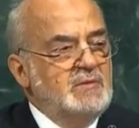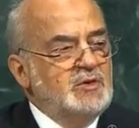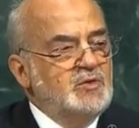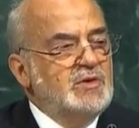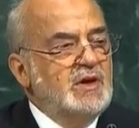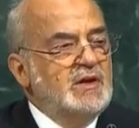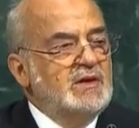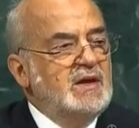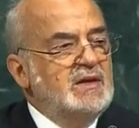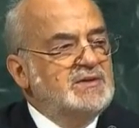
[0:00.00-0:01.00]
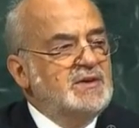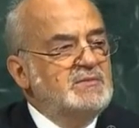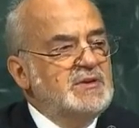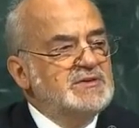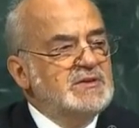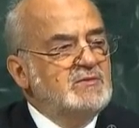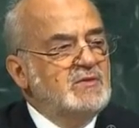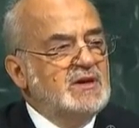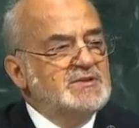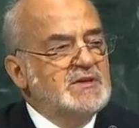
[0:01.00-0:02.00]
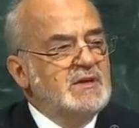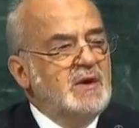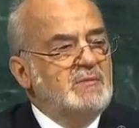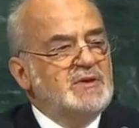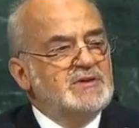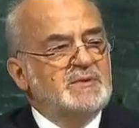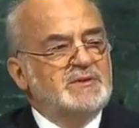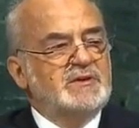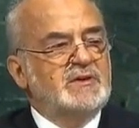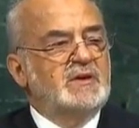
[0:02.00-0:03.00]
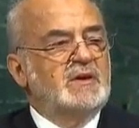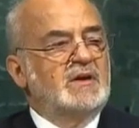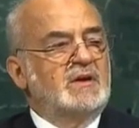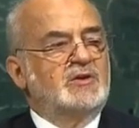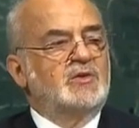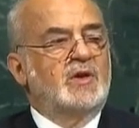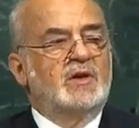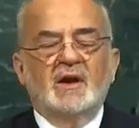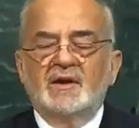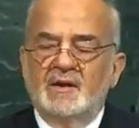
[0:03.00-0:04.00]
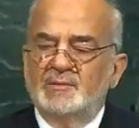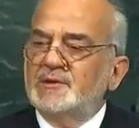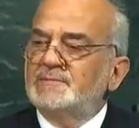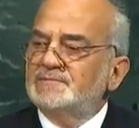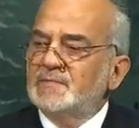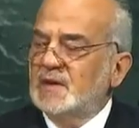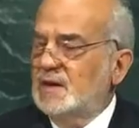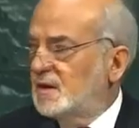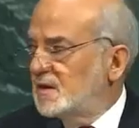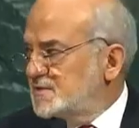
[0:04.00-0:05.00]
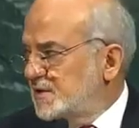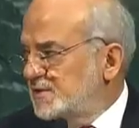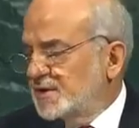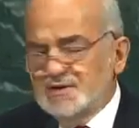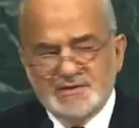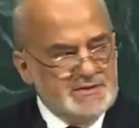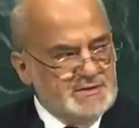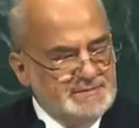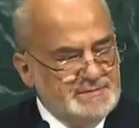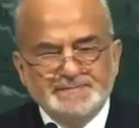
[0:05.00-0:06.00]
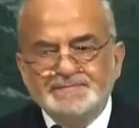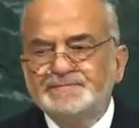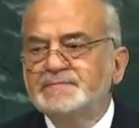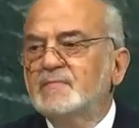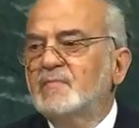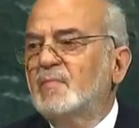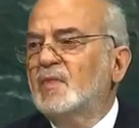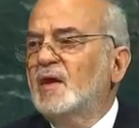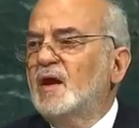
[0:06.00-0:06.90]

to research and develop the use of nuclear energy for peaceful purposes without any discrimination whatsoever,